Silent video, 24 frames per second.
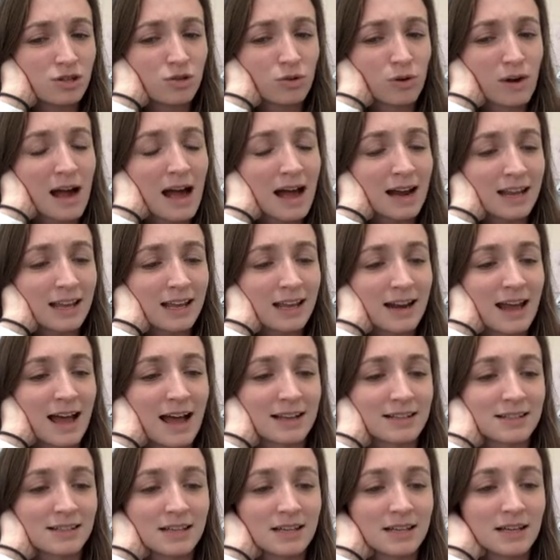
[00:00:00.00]
or adding an
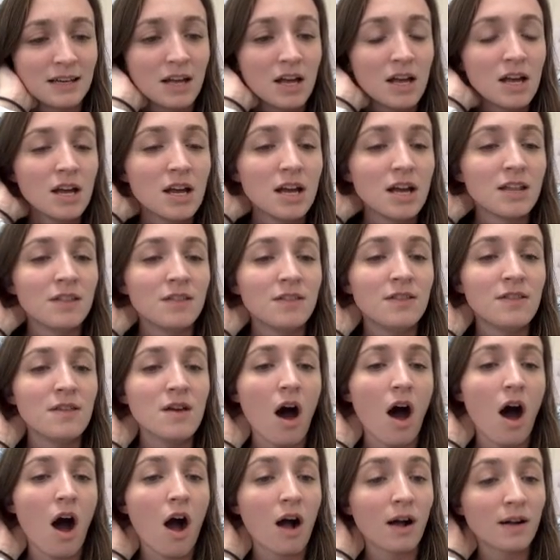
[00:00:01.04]
acid.
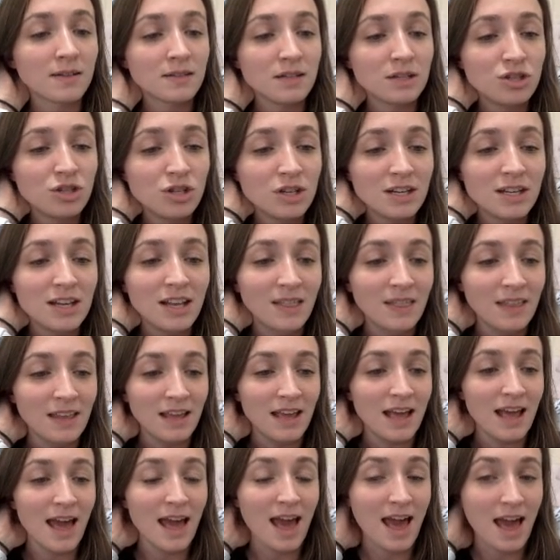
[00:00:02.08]
The oxygen in
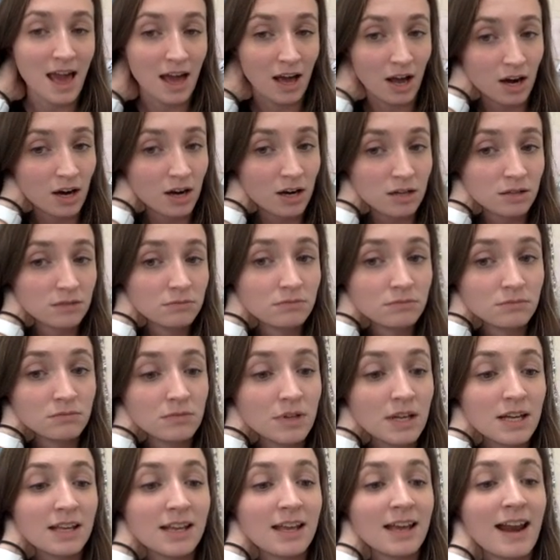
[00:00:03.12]
the air
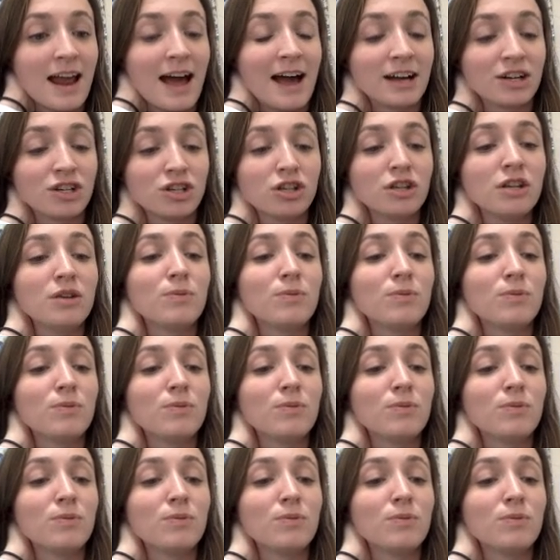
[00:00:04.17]
can actually